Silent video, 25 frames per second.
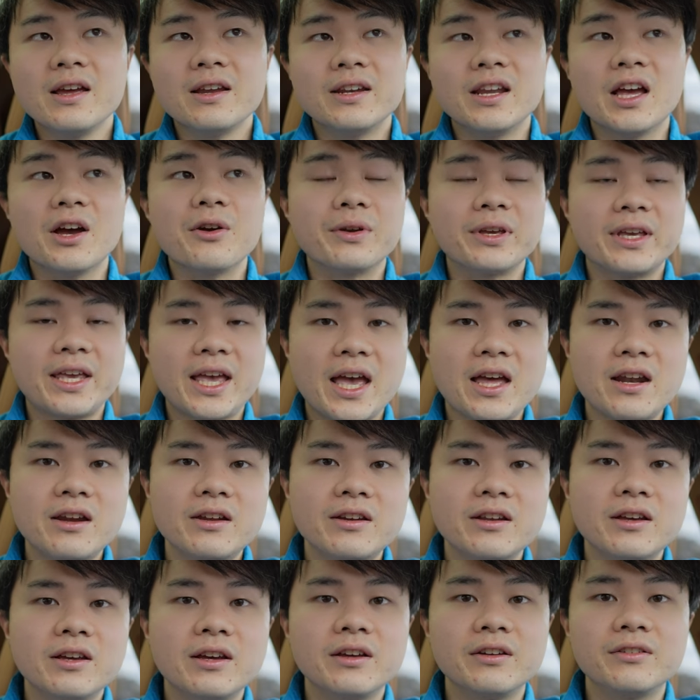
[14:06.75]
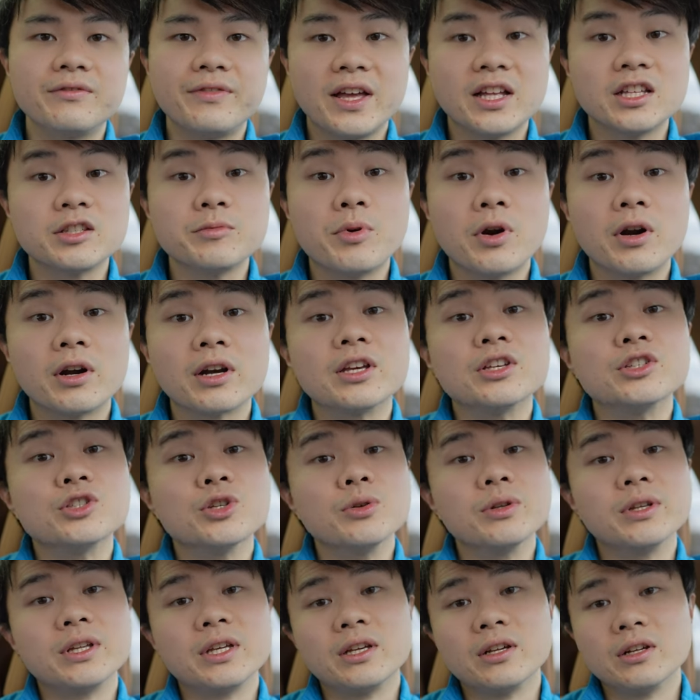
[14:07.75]
Now in Canada, Advanced Park is
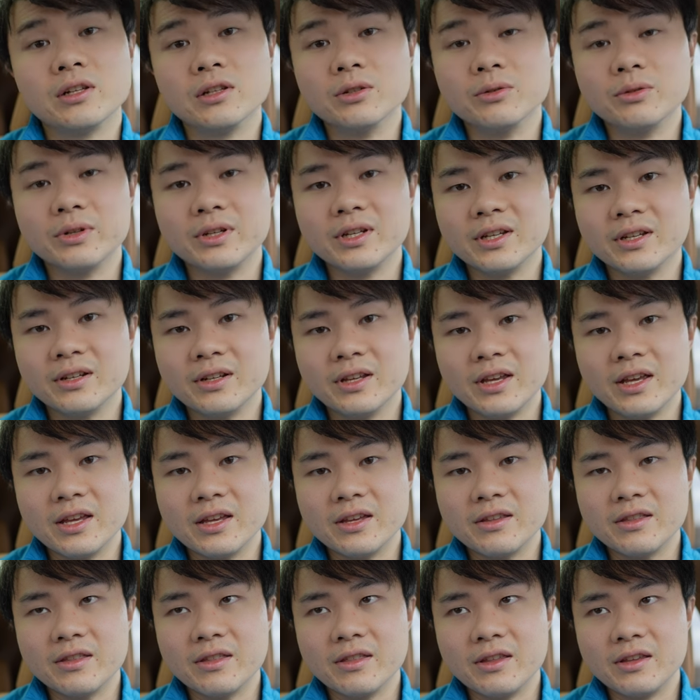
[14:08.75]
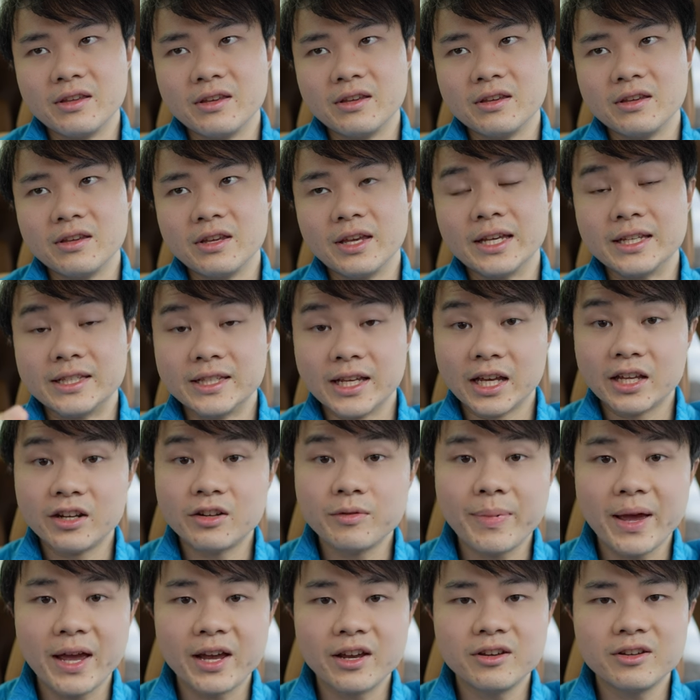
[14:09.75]
only included in the
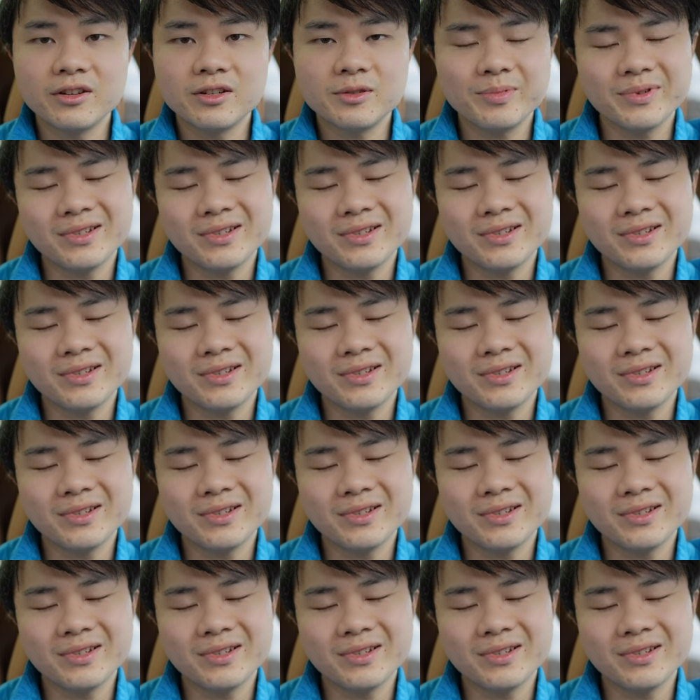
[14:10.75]
executive package,